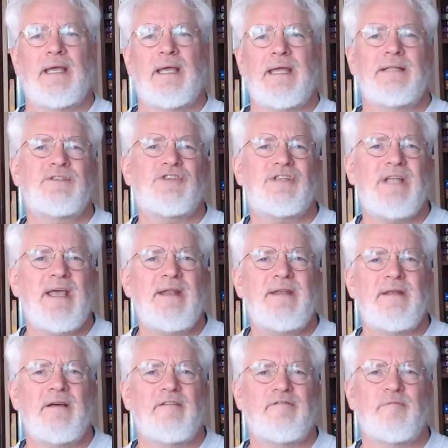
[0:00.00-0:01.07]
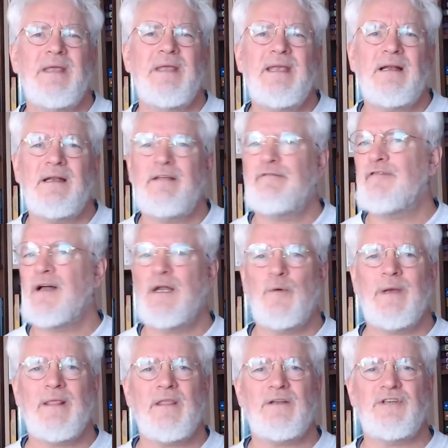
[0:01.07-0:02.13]
Instead of meekly
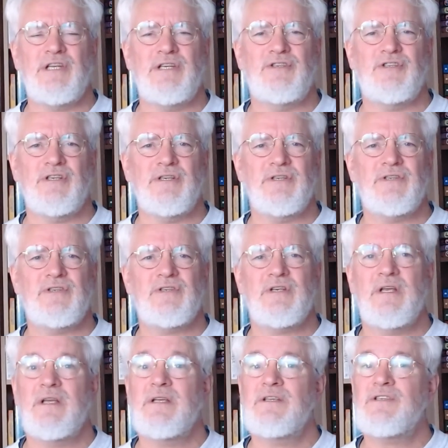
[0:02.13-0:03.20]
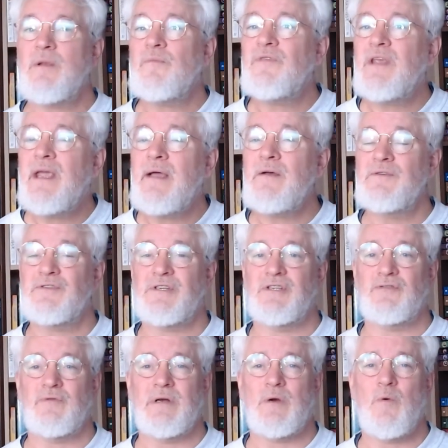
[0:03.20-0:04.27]
following the teachers, something else
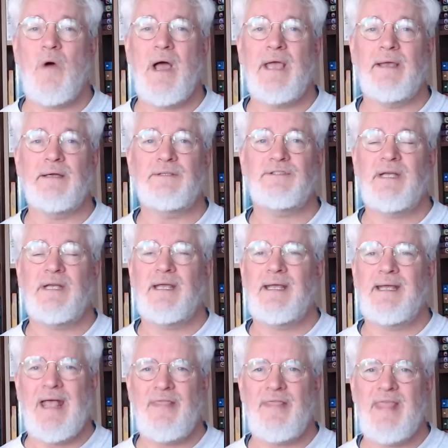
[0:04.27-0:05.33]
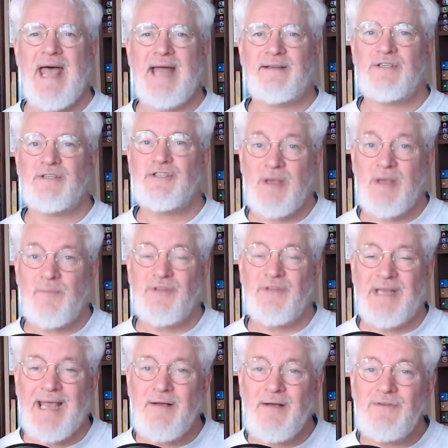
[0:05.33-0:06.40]
is required, and that
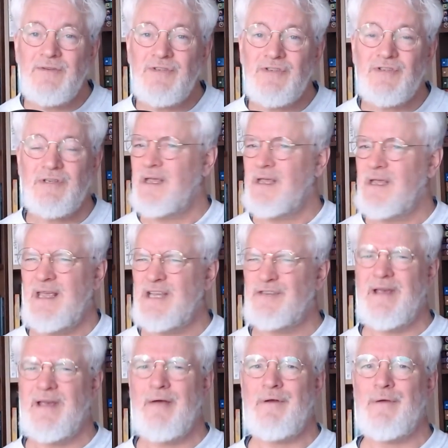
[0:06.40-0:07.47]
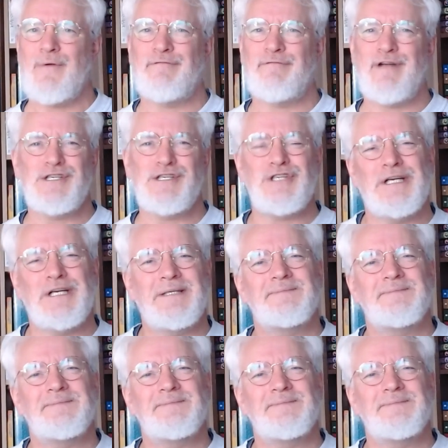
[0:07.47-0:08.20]
something else is very refreshing.